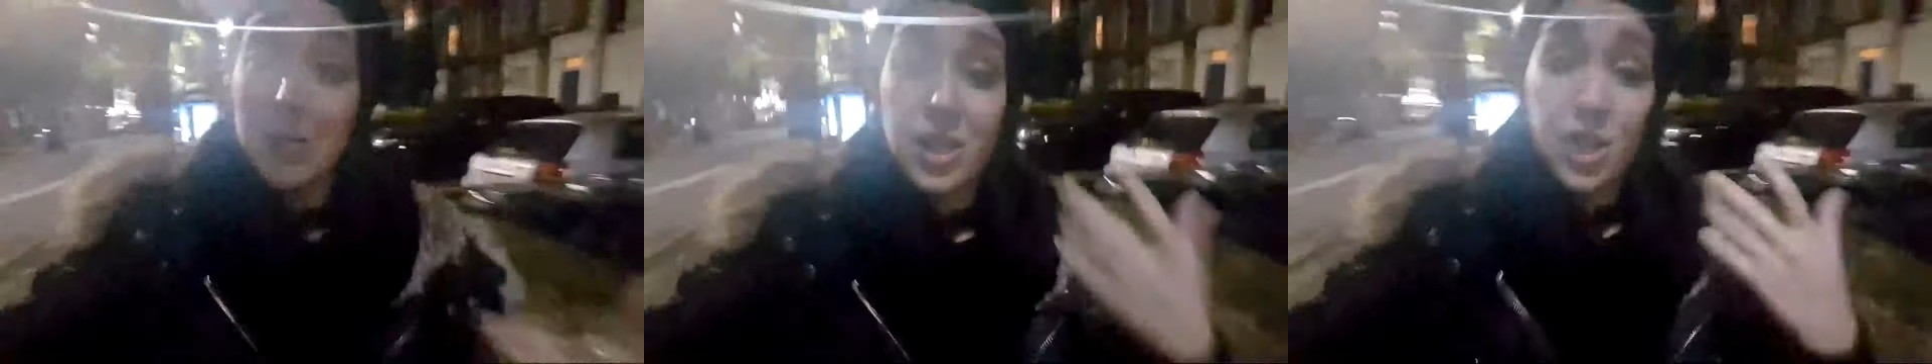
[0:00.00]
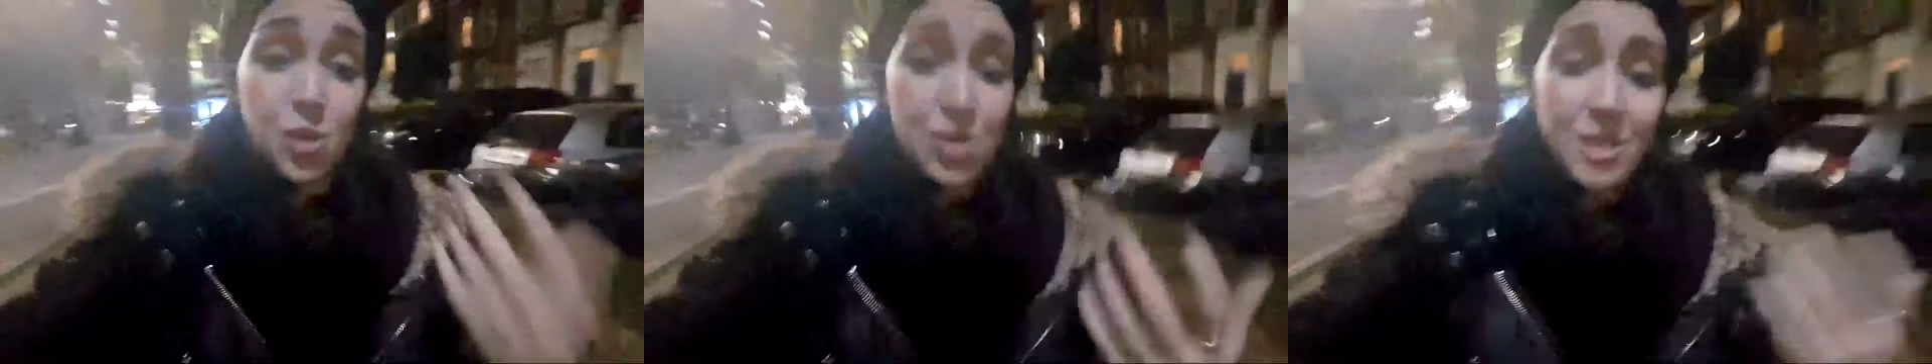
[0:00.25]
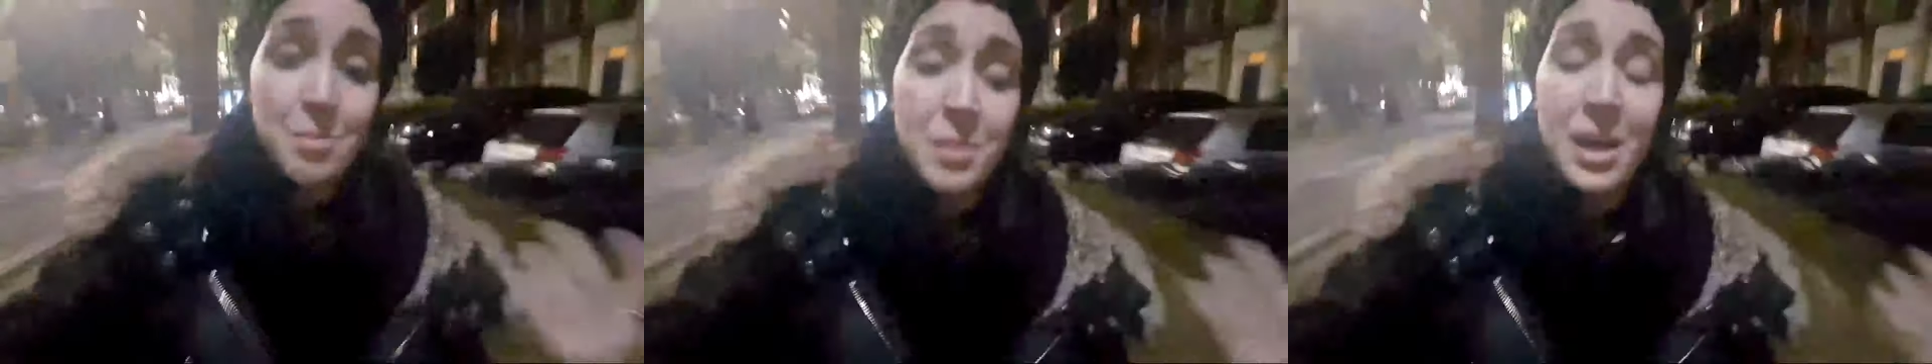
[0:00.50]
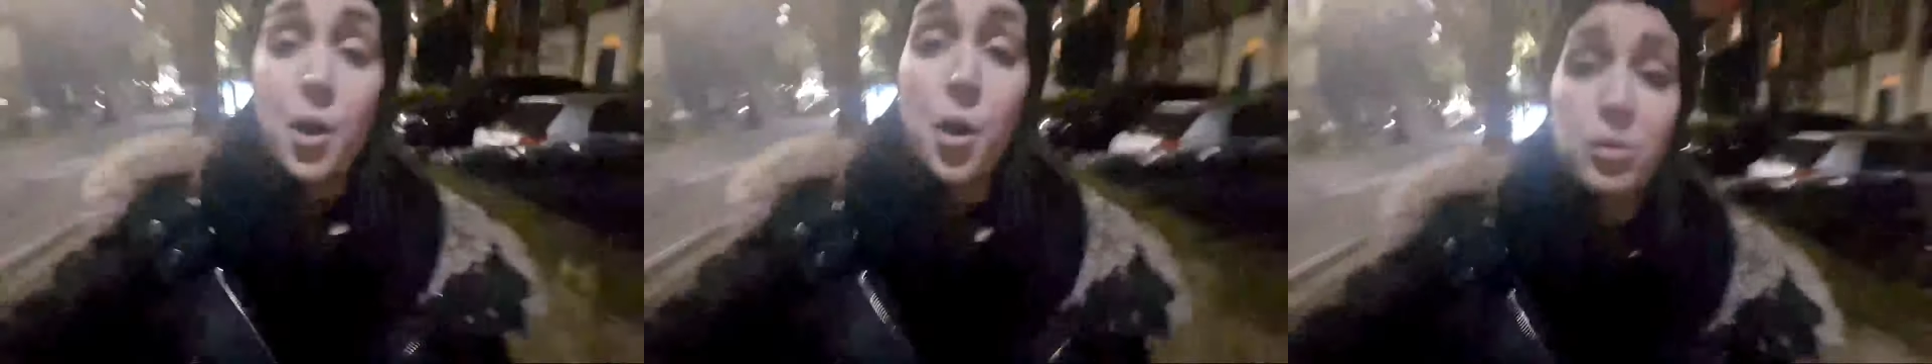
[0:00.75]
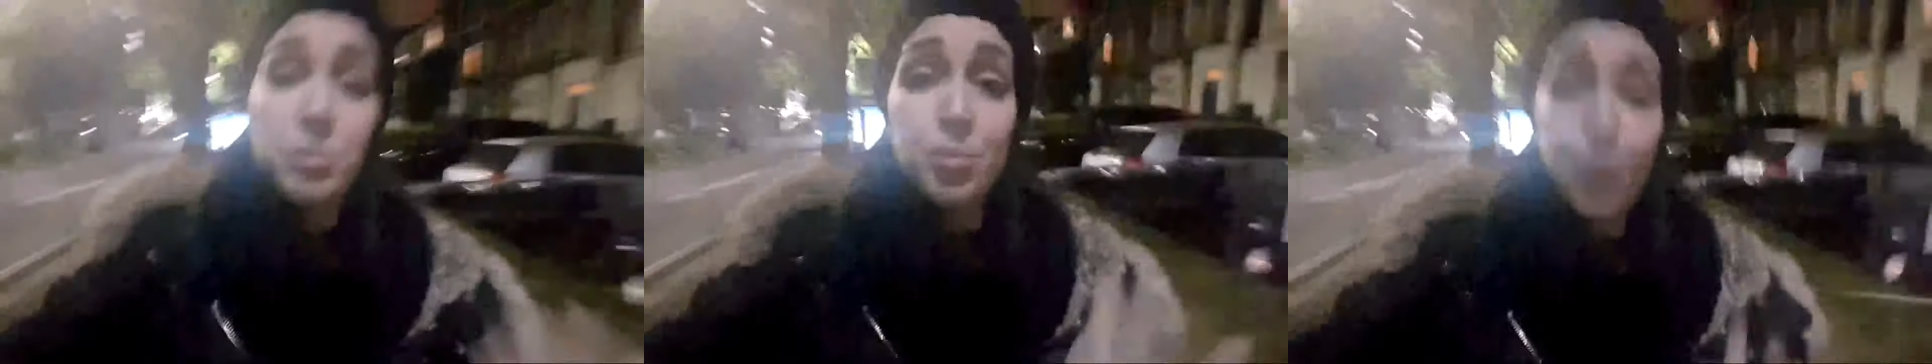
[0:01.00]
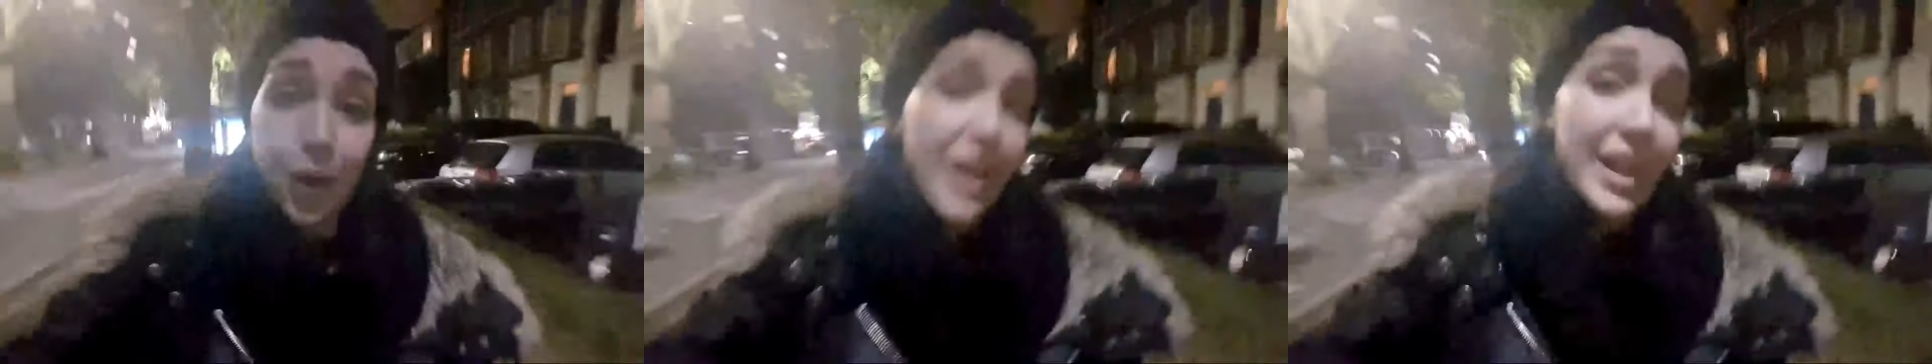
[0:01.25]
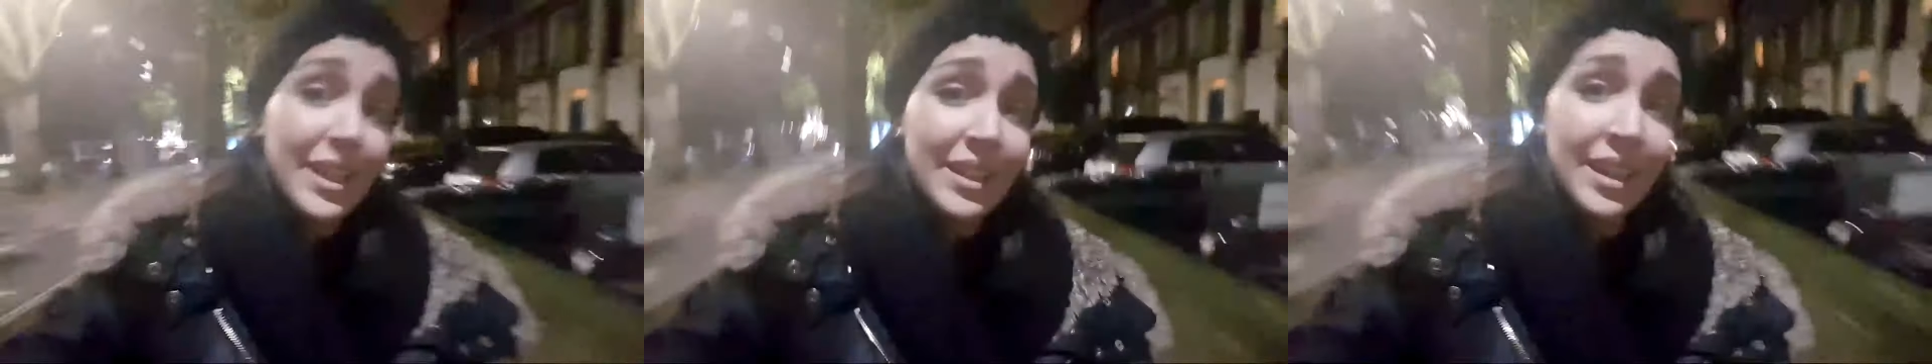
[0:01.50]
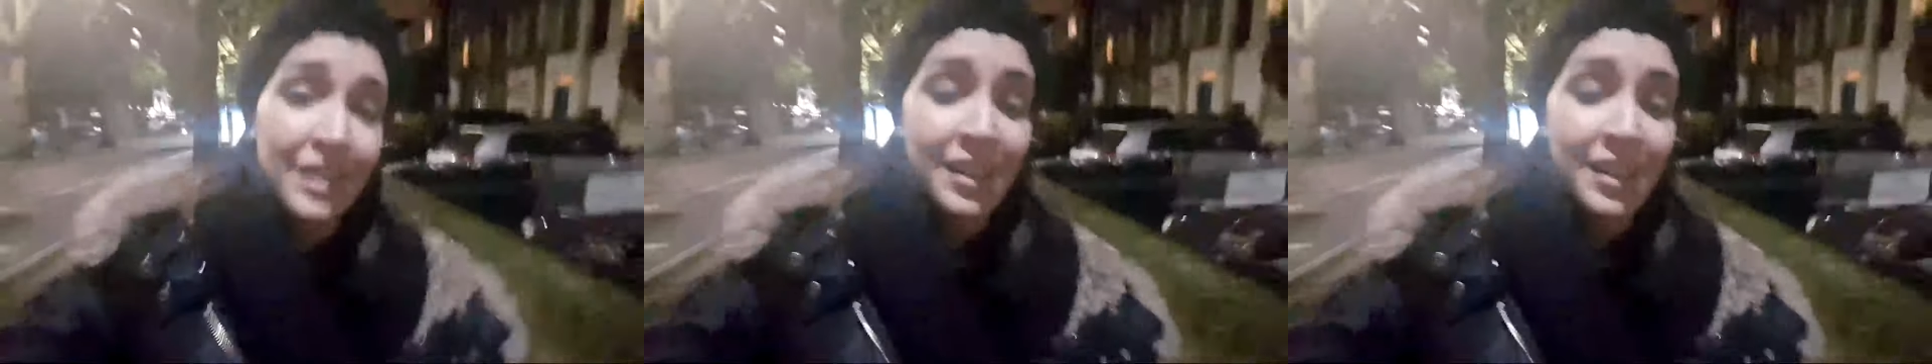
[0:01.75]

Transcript: using my own brain